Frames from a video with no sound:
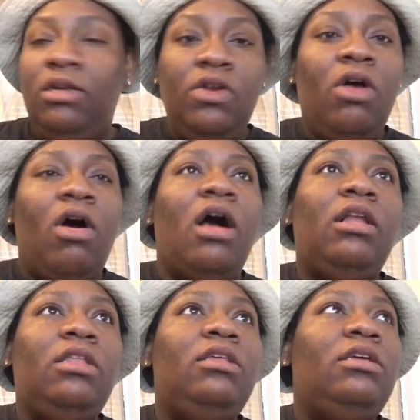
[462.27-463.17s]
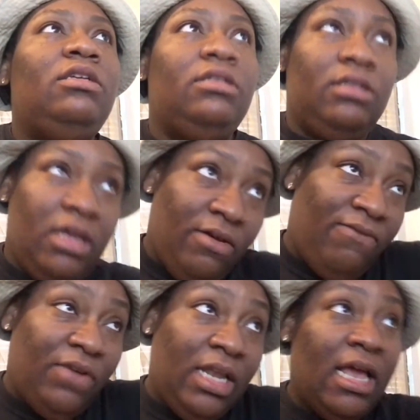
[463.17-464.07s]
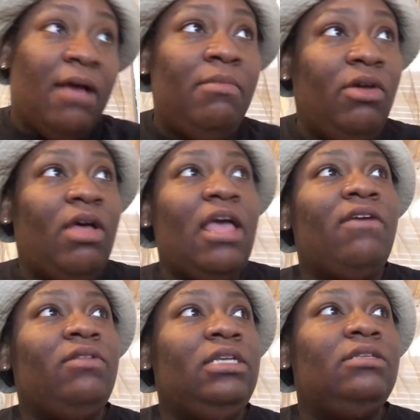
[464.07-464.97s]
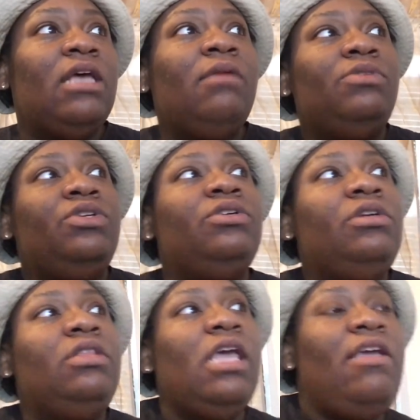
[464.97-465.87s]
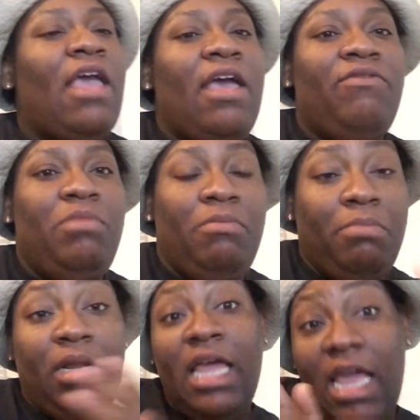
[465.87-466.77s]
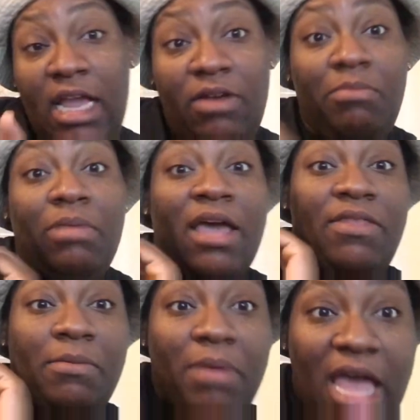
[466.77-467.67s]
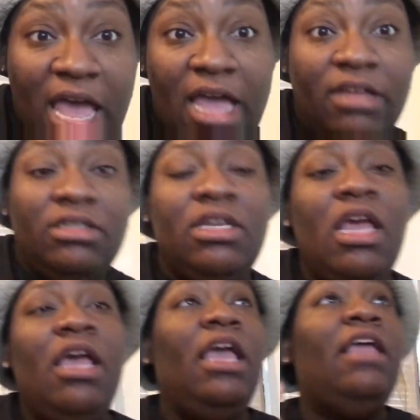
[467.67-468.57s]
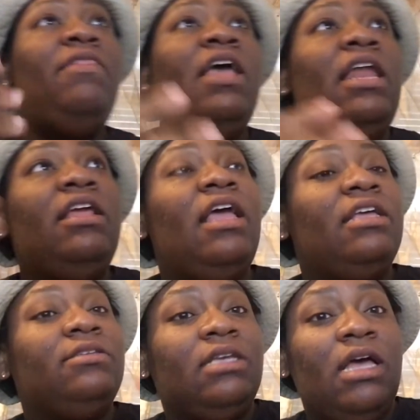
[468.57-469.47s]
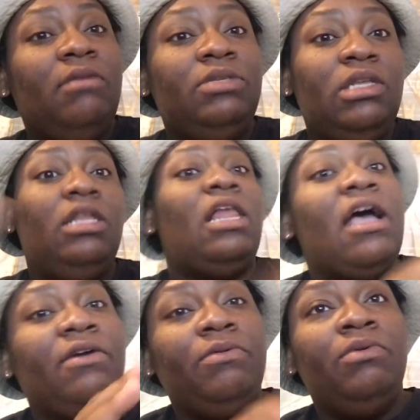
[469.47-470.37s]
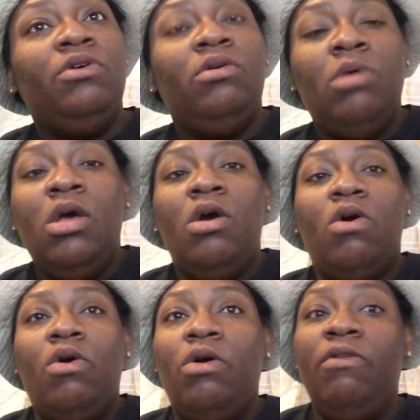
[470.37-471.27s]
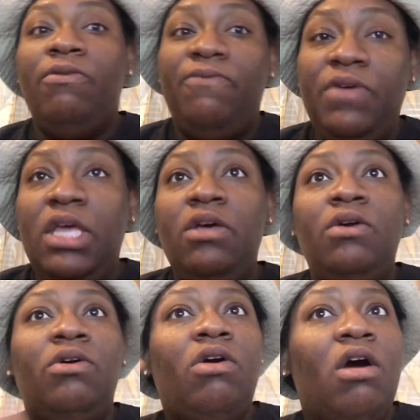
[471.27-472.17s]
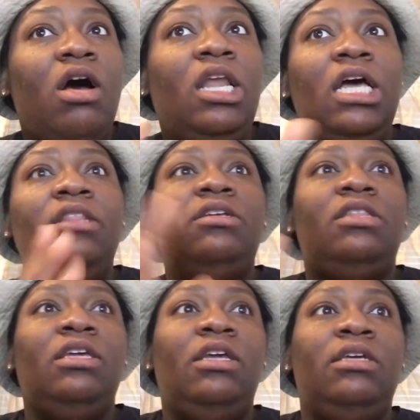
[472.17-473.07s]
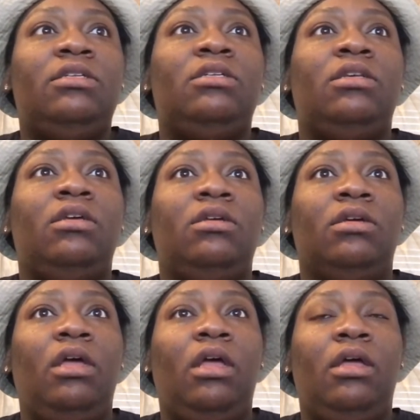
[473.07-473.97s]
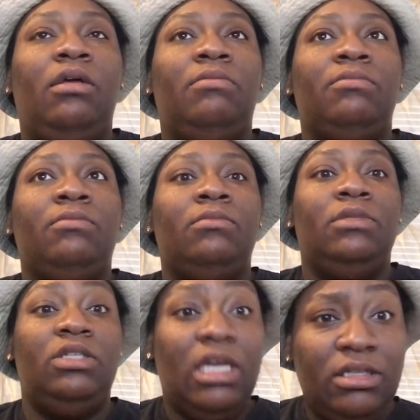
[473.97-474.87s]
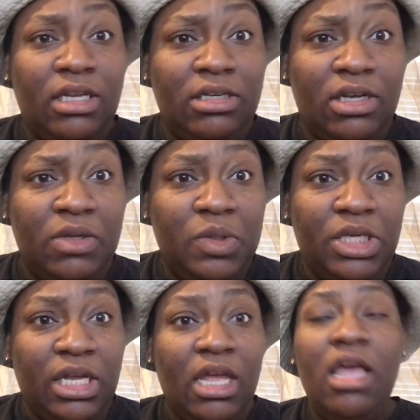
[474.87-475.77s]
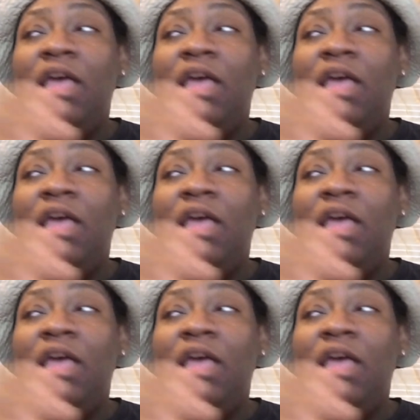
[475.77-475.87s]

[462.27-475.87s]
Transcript: You know, all of these phenomenal athletes, I'm sure they have been plagued by their past, in that it has come to the locker room or on the field or all other things. Shouts out to OJ.